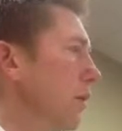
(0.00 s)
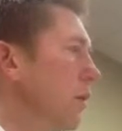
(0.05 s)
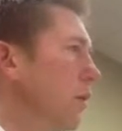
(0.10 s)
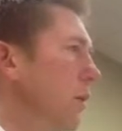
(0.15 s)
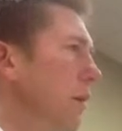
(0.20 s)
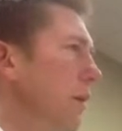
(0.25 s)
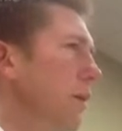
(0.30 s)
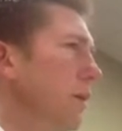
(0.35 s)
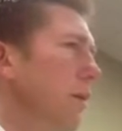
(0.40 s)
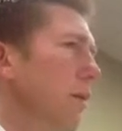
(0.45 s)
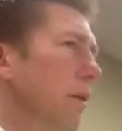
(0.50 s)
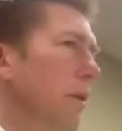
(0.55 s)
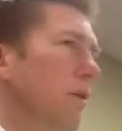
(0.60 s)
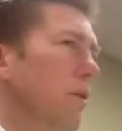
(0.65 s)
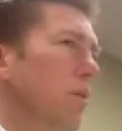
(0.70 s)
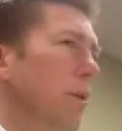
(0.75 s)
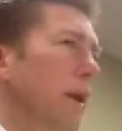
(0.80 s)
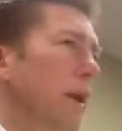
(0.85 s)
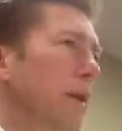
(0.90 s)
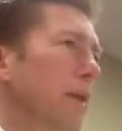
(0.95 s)
We are
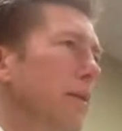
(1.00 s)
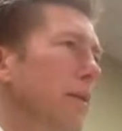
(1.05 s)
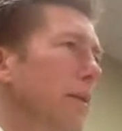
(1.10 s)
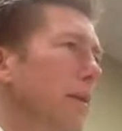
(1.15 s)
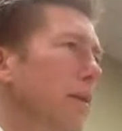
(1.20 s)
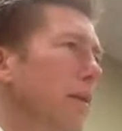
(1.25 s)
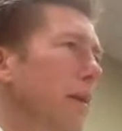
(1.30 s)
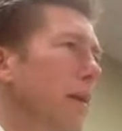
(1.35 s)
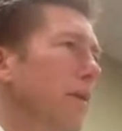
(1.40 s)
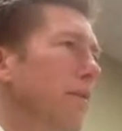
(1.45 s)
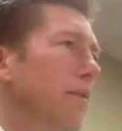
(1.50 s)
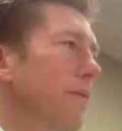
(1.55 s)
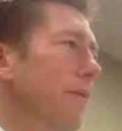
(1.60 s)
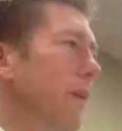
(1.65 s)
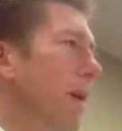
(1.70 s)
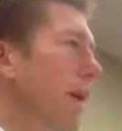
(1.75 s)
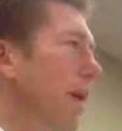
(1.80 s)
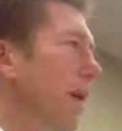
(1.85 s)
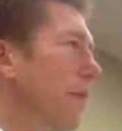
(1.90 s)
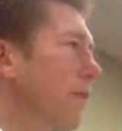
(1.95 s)
ranked in the top
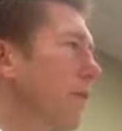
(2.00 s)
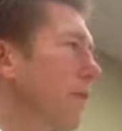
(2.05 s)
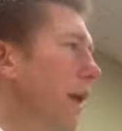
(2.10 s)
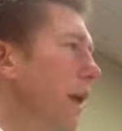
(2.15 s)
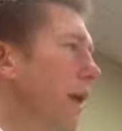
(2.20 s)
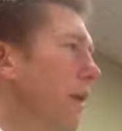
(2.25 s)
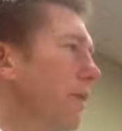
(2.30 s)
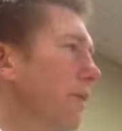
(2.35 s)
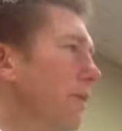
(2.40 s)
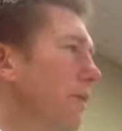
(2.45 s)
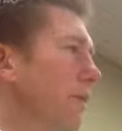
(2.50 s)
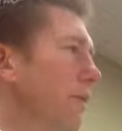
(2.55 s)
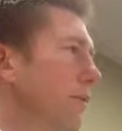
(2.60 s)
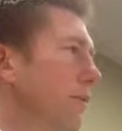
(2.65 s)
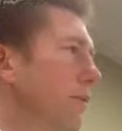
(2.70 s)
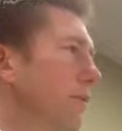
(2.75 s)
5 out of